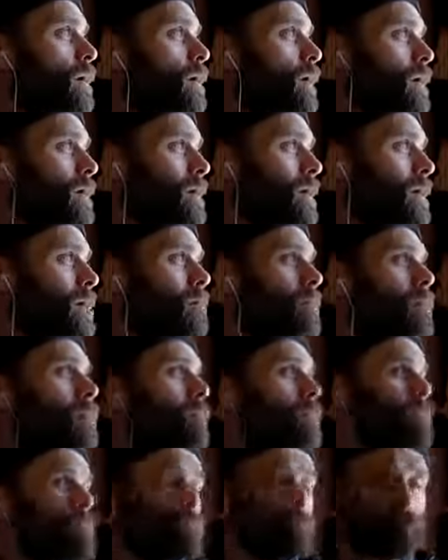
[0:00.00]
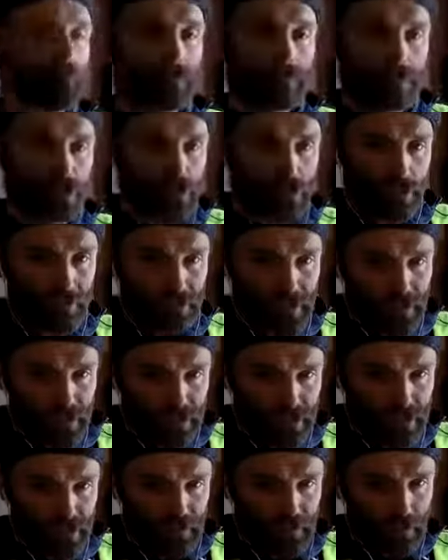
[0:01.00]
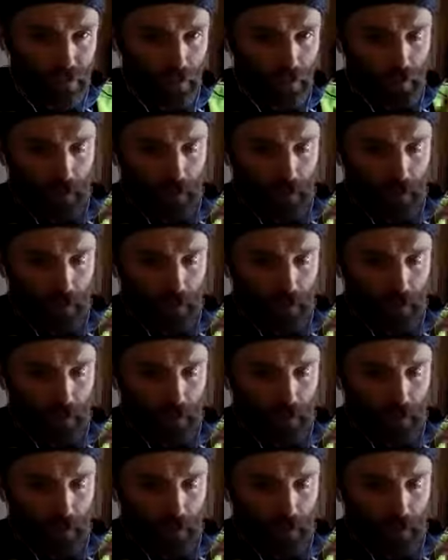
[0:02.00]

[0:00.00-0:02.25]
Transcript: Amen? So don't be deceived.